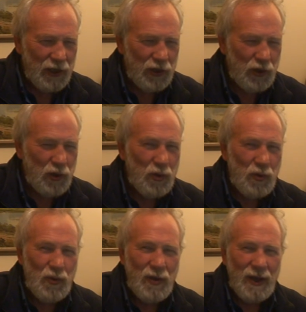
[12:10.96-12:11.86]

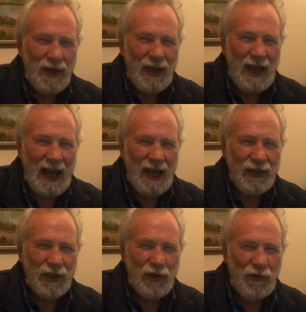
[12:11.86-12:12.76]
You are
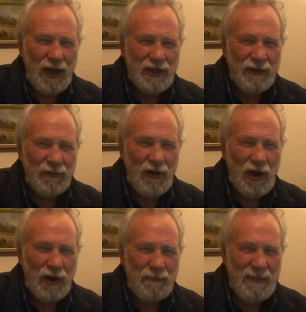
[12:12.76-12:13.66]
the Christ of
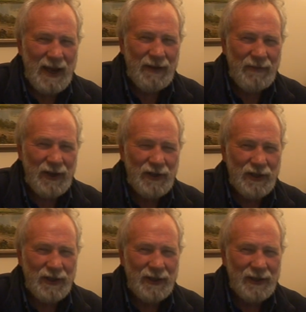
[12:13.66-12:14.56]
God
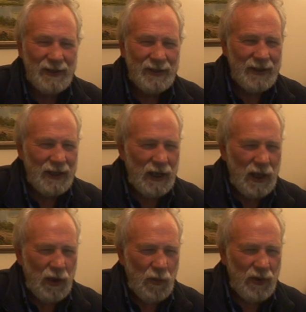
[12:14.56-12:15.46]
manifested,
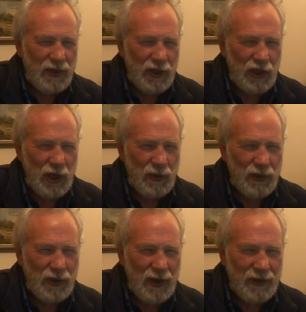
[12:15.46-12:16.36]
whether you know it
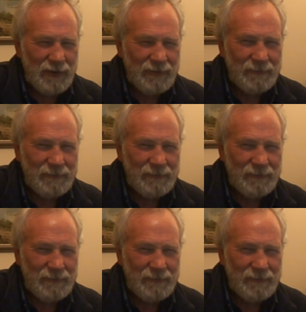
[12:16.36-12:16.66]
or not.